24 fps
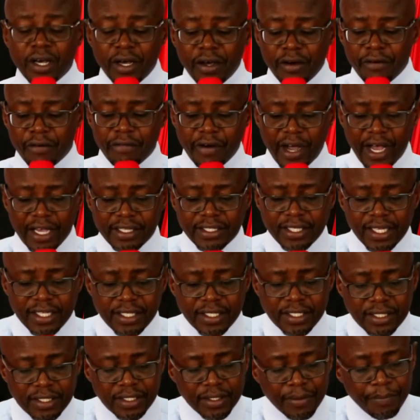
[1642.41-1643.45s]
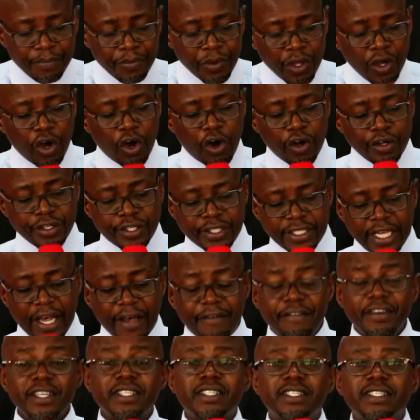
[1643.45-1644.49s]
verses on
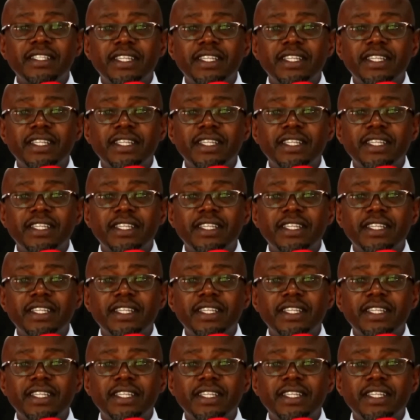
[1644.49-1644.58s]
service.